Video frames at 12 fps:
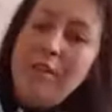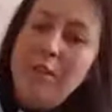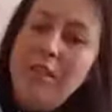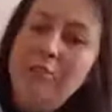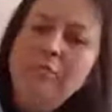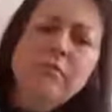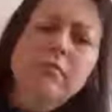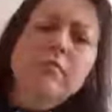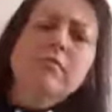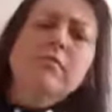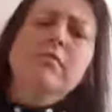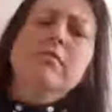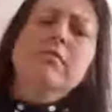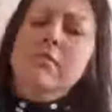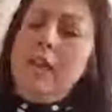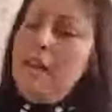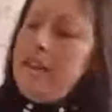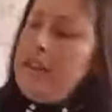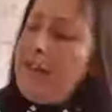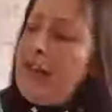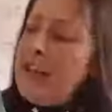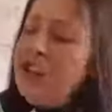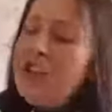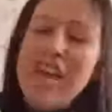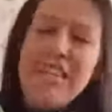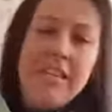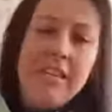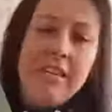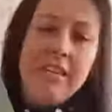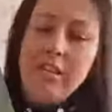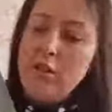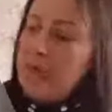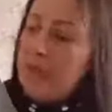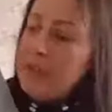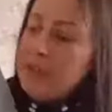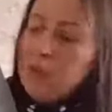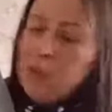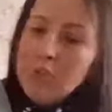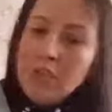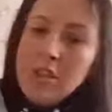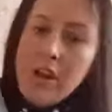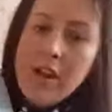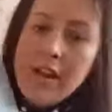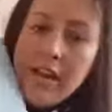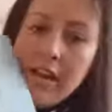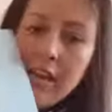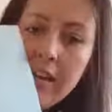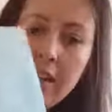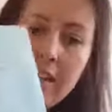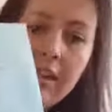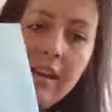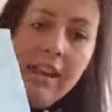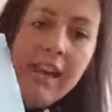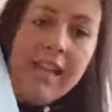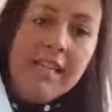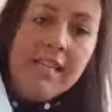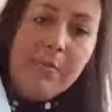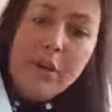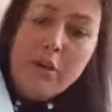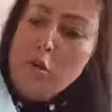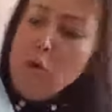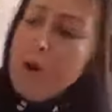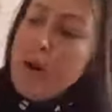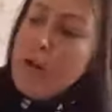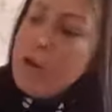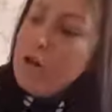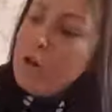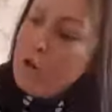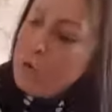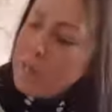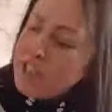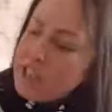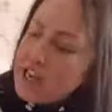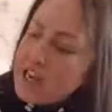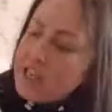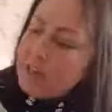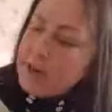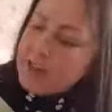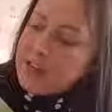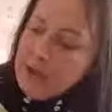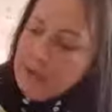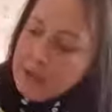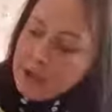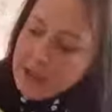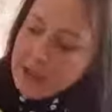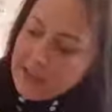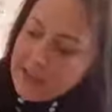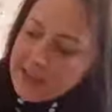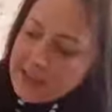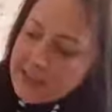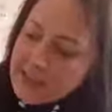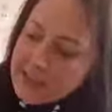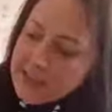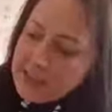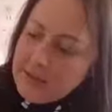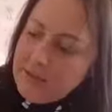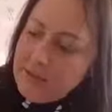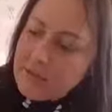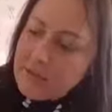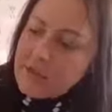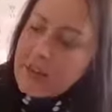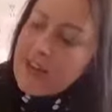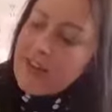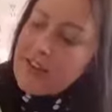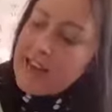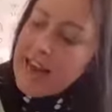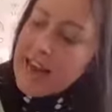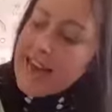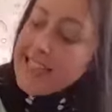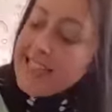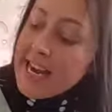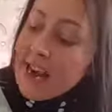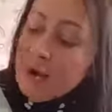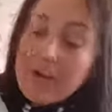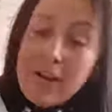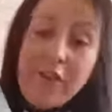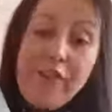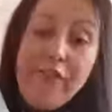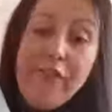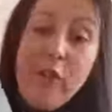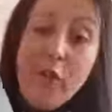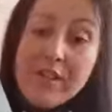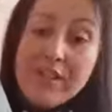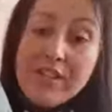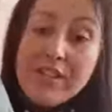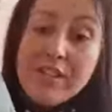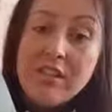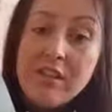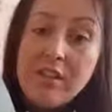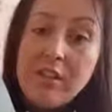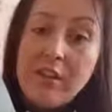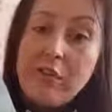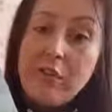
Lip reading: the flowers and they chatted to a little tiny ladybird. Oh, hello, Miss Ladybird. How are you? They said. And they lay down in a forest